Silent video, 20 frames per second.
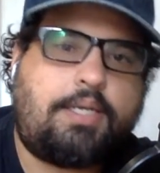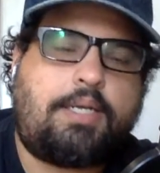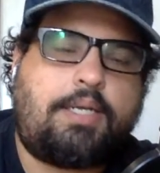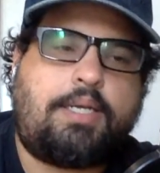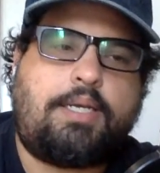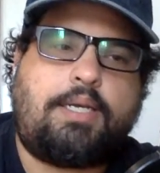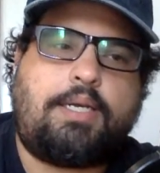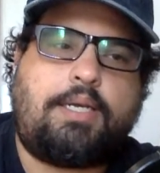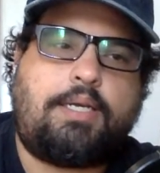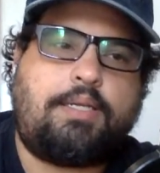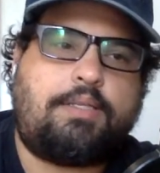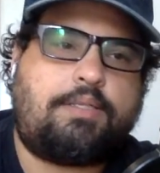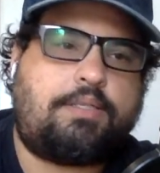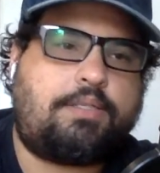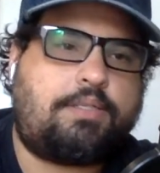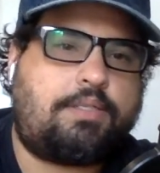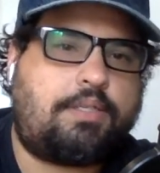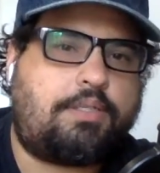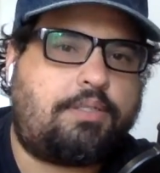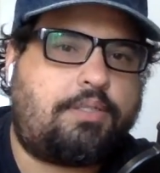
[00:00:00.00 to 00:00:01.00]
it's
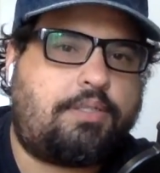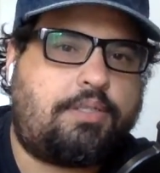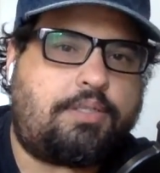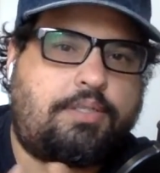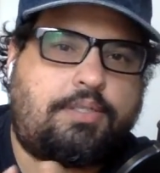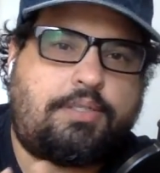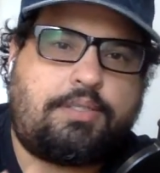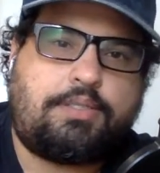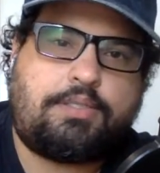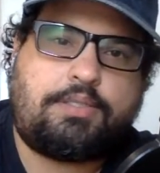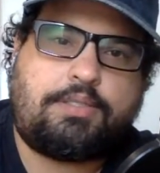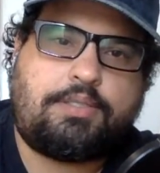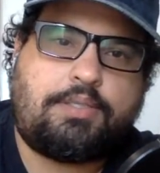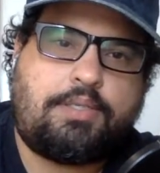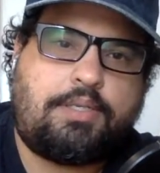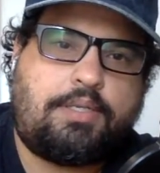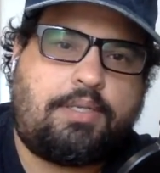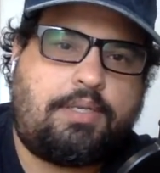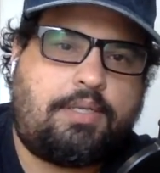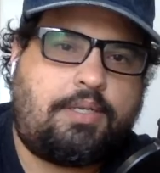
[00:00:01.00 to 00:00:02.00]
such
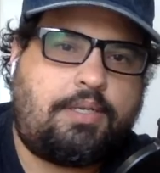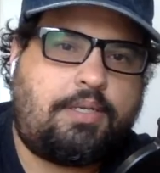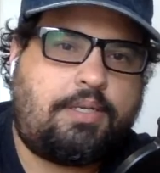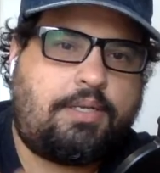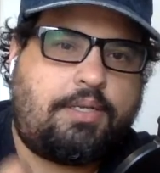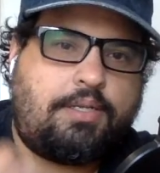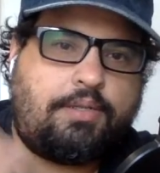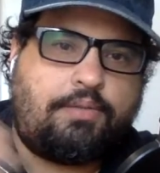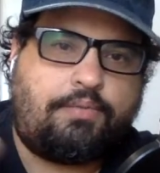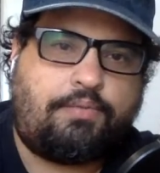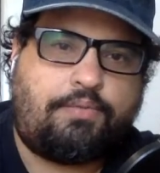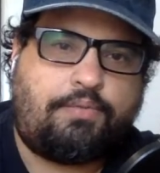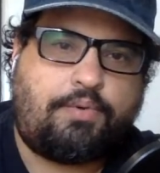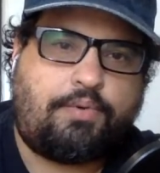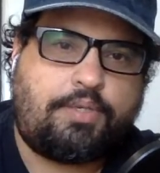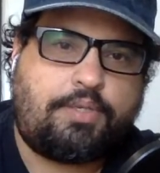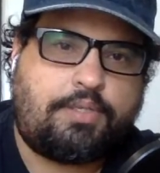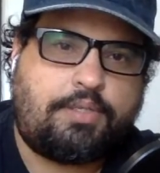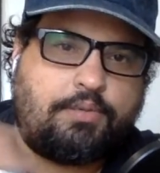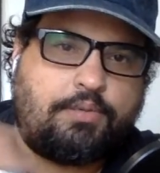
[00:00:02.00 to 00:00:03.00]
the
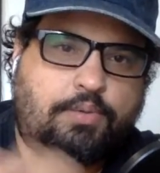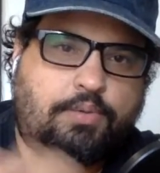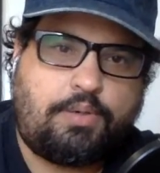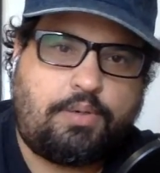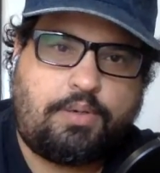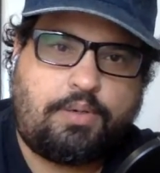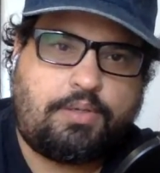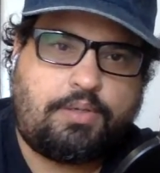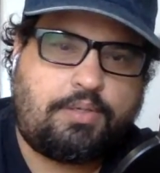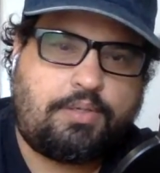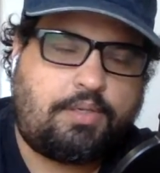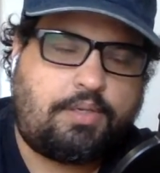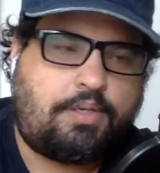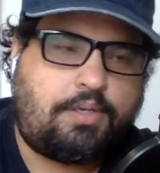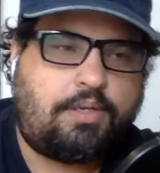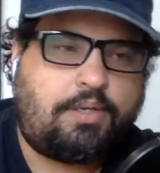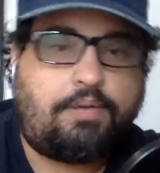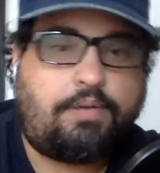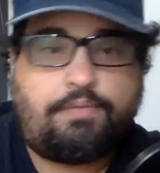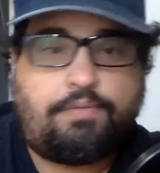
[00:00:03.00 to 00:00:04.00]
voice and the words
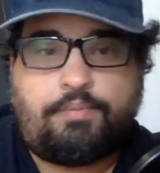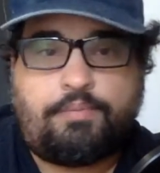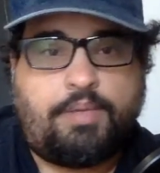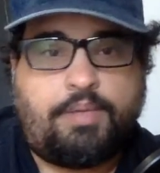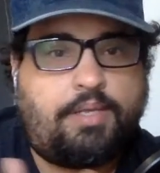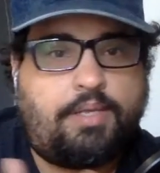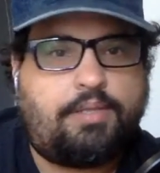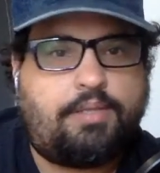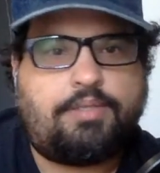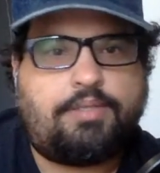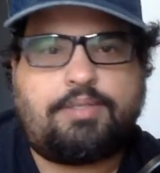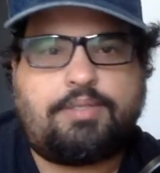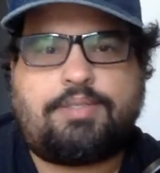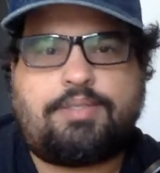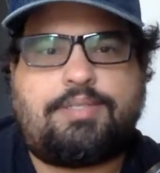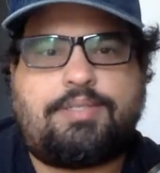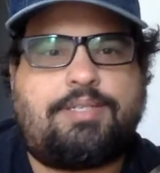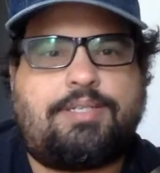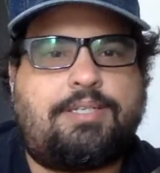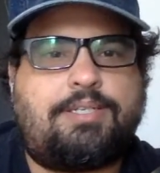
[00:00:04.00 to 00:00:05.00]
for me they
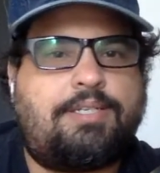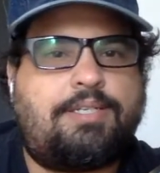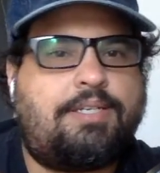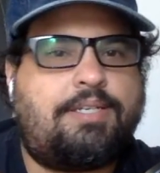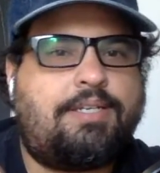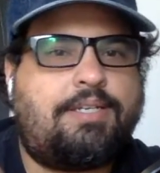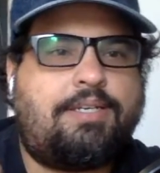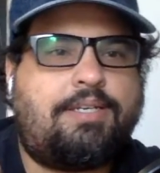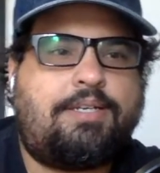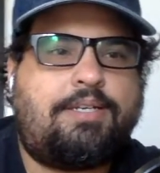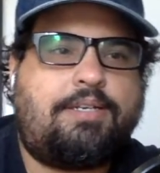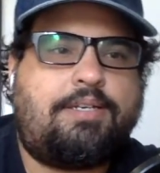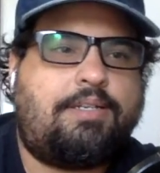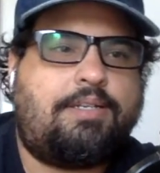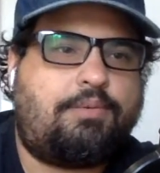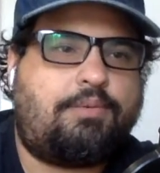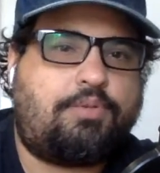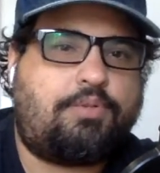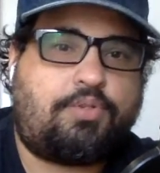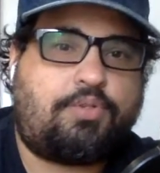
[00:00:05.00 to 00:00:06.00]
just
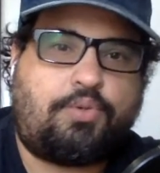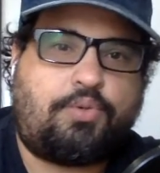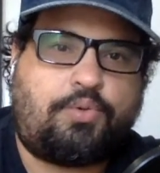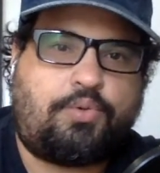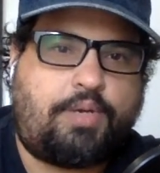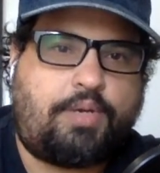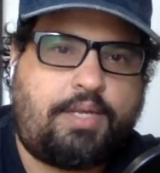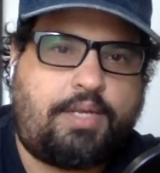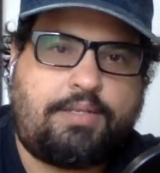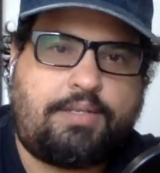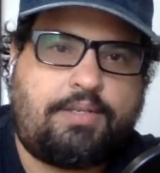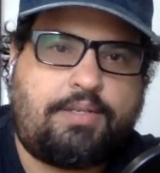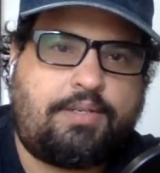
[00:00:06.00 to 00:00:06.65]
were so great.